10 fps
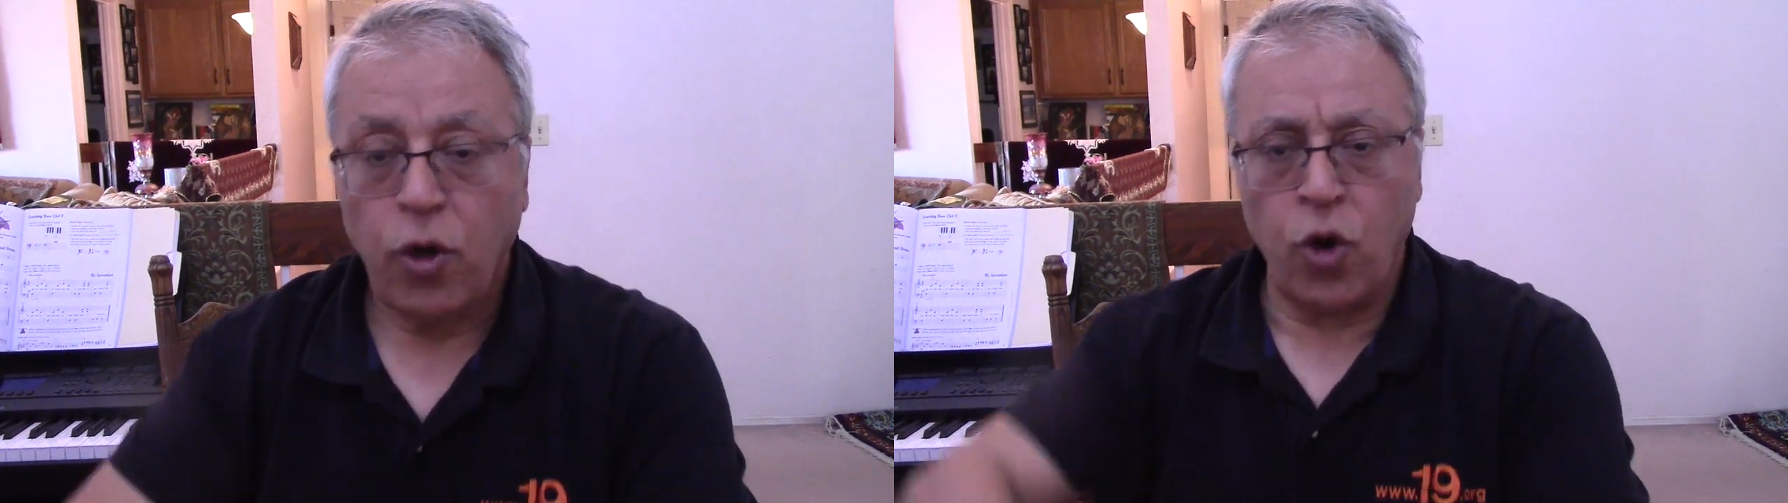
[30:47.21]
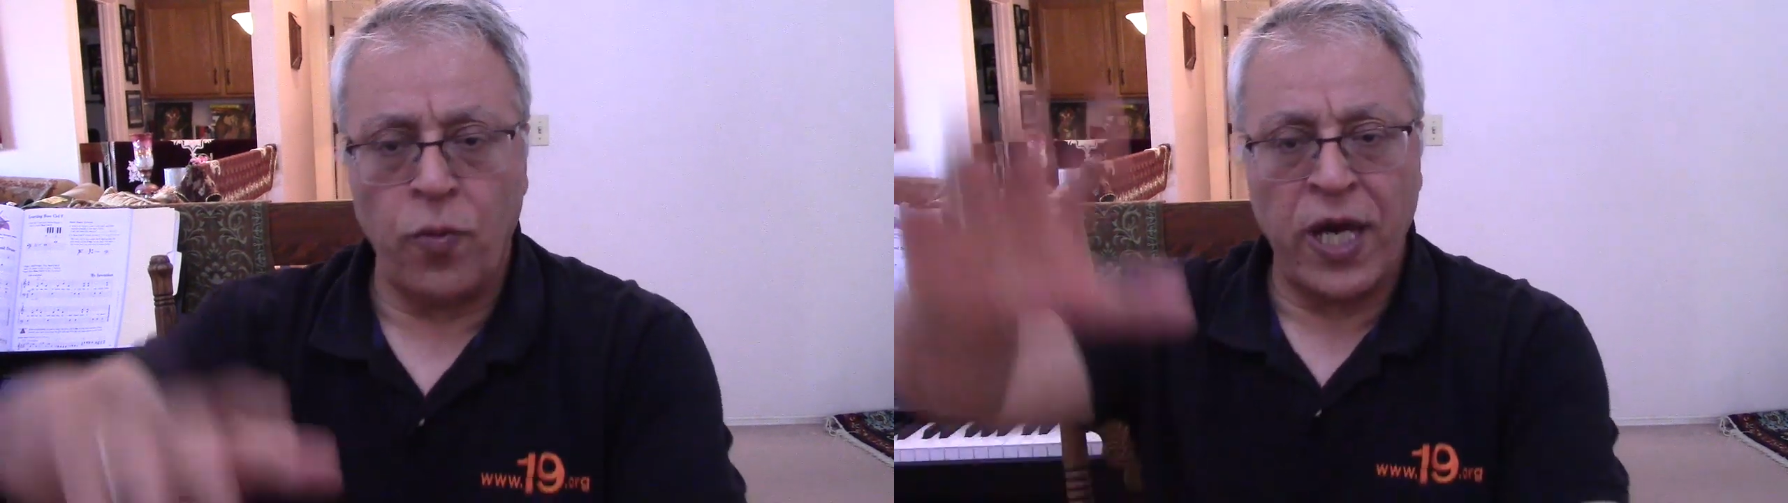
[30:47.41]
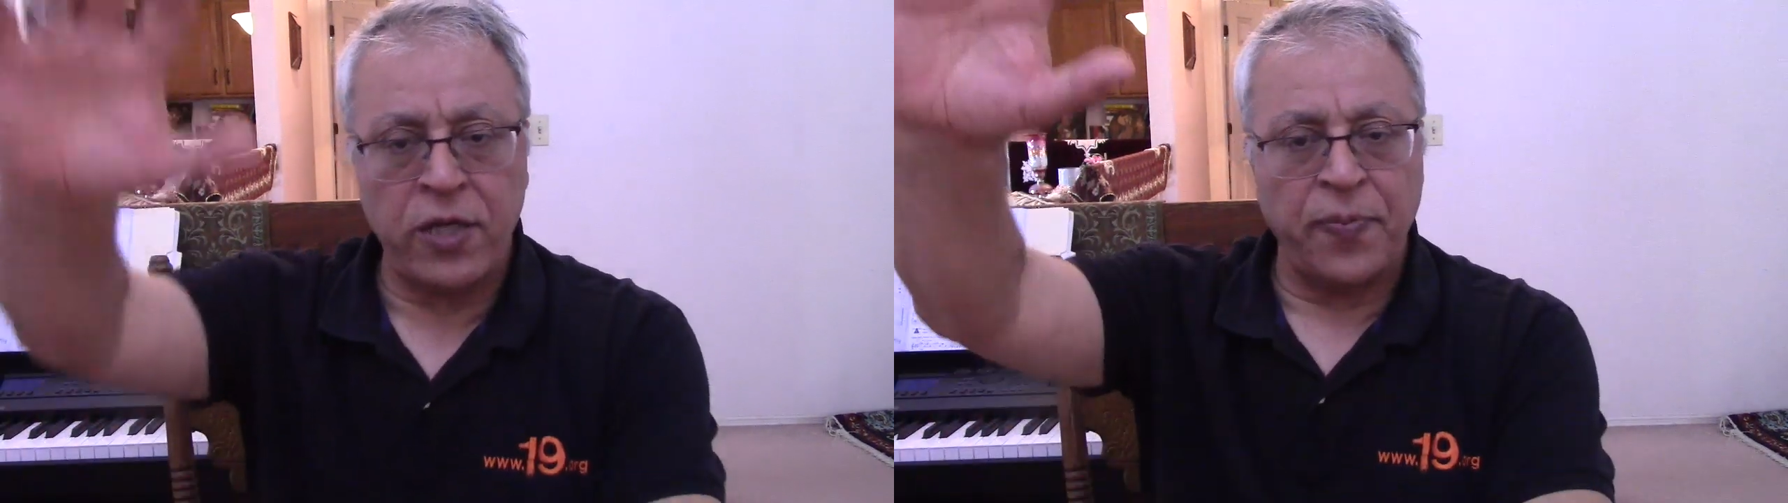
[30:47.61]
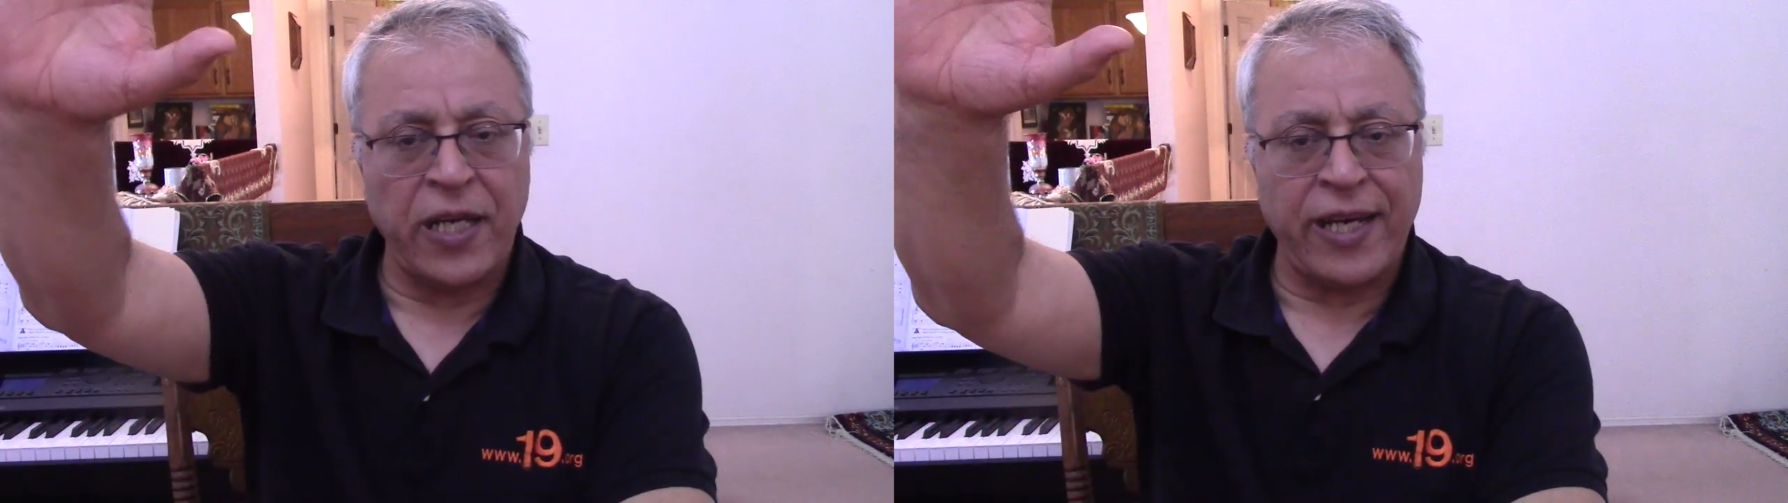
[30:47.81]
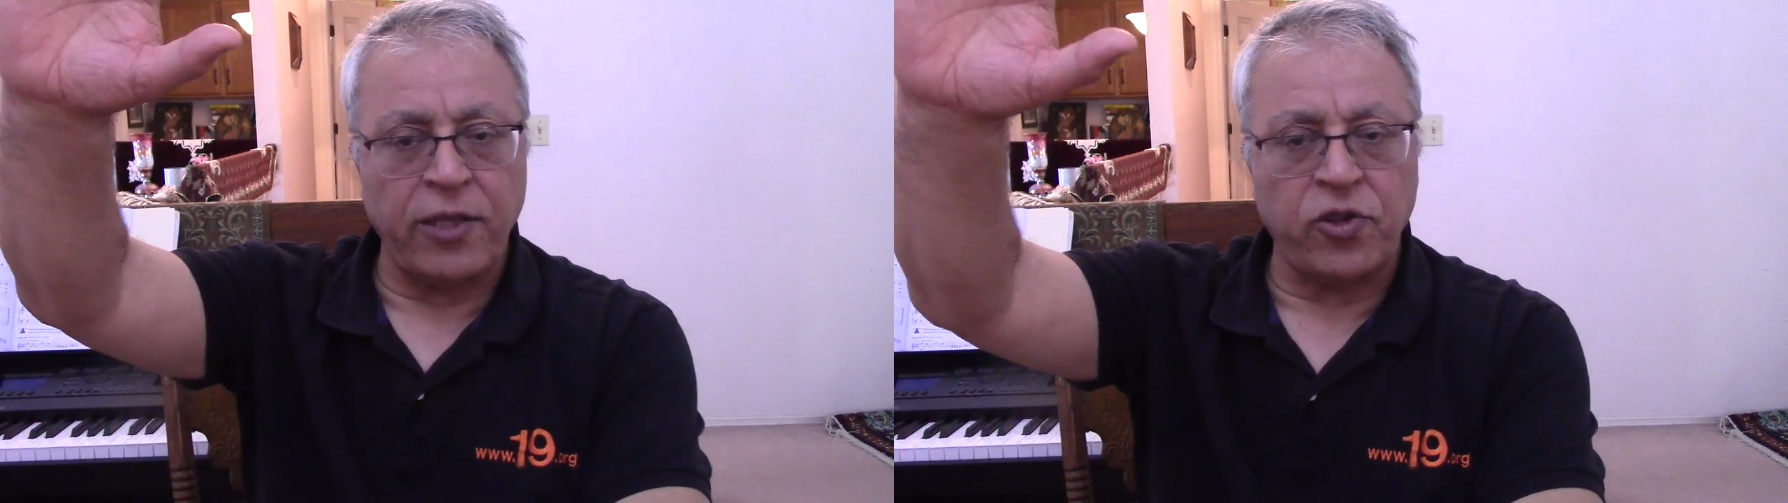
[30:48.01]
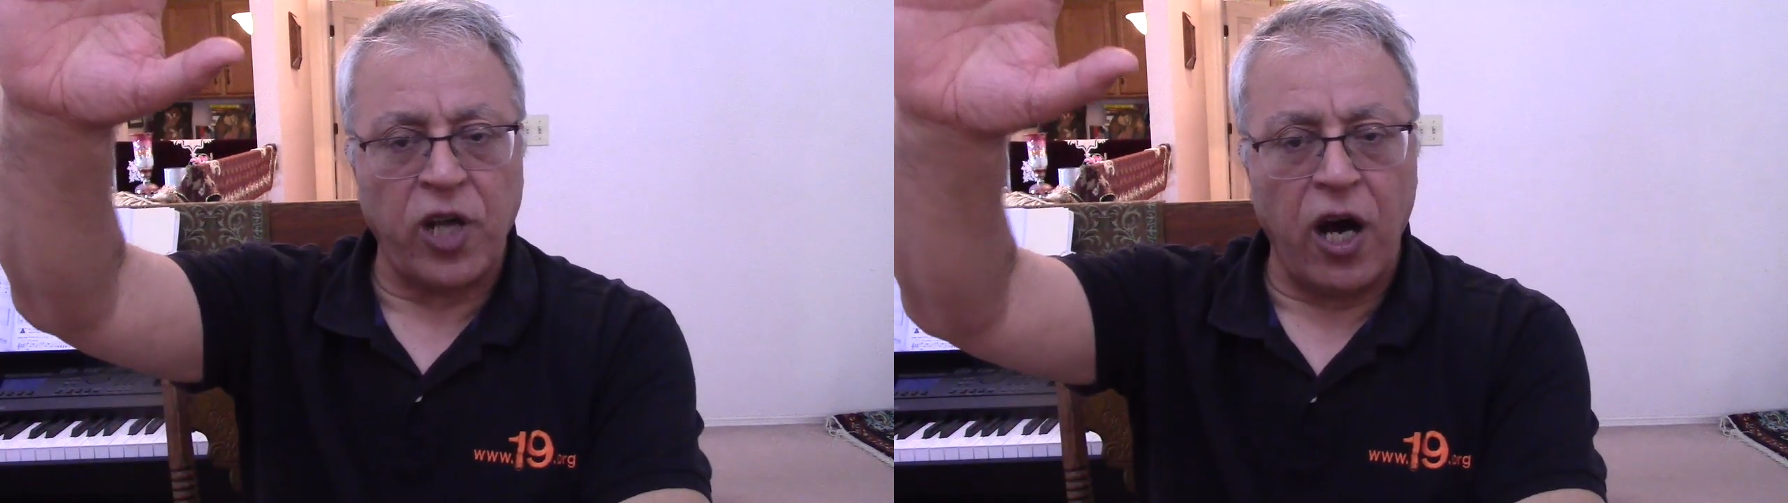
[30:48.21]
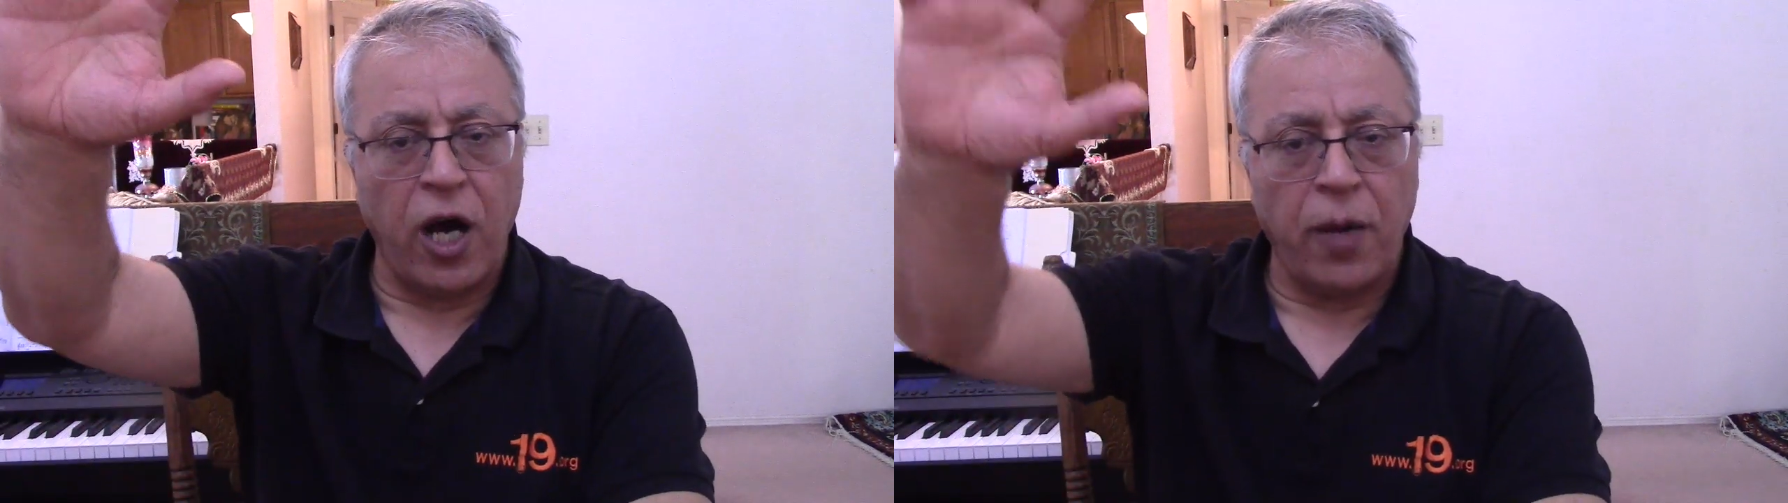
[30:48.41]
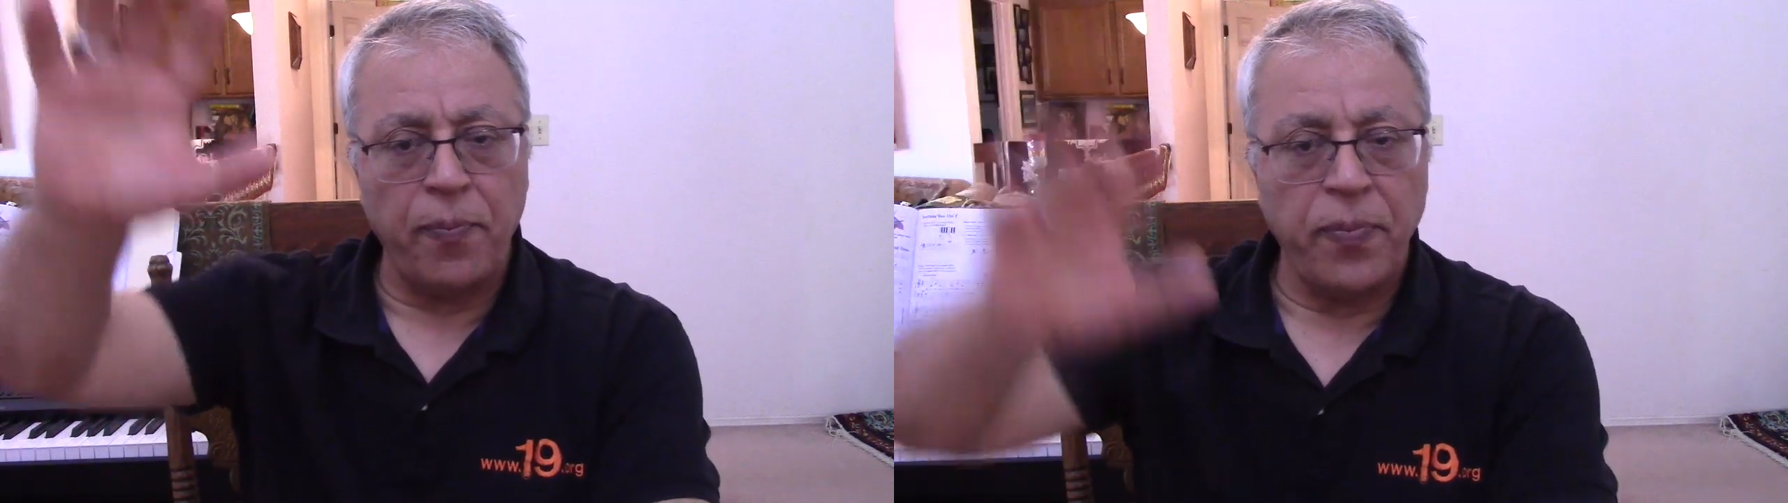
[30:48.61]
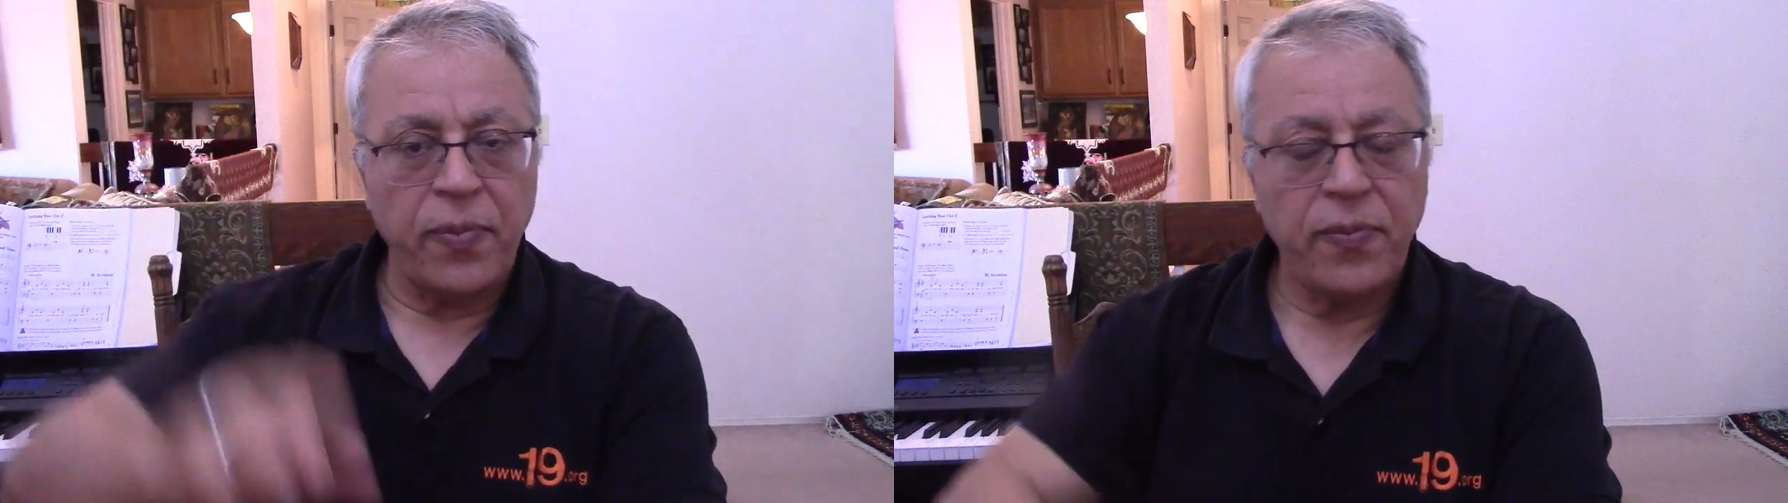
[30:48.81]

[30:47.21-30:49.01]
Umar bin Khattab